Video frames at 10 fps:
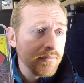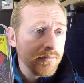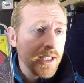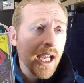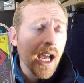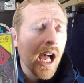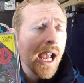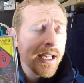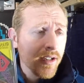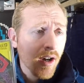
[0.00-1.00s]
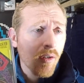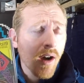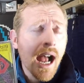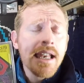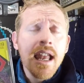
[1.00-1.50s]
Yeah, I know.
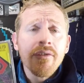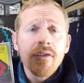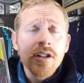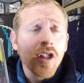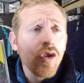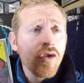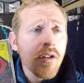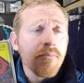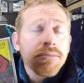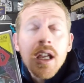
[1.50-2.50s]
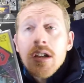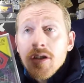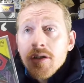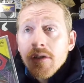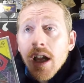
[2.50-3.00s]
I never include
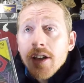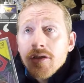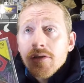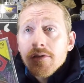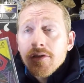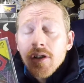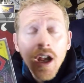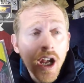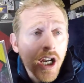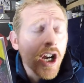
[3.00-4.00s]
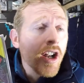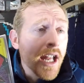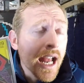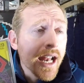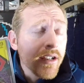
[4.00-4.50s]
Blazing Lasers,
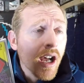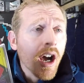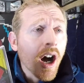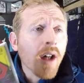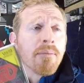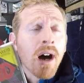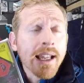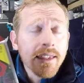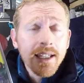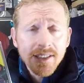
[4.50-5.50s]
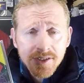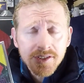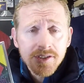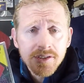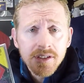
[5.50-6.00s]
Gunhead on my
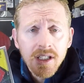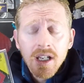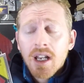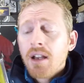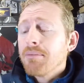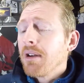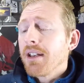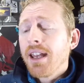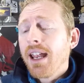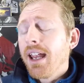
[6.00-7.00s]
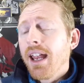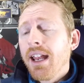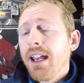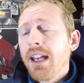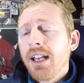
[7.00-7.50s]
lists, but
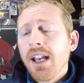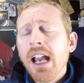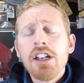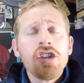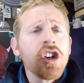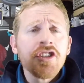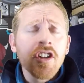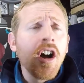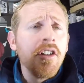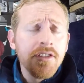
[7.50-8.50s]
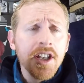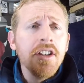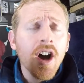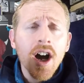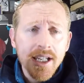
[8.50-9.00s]
it's just
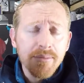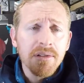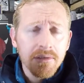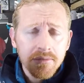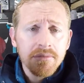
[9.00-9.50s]
undeniable.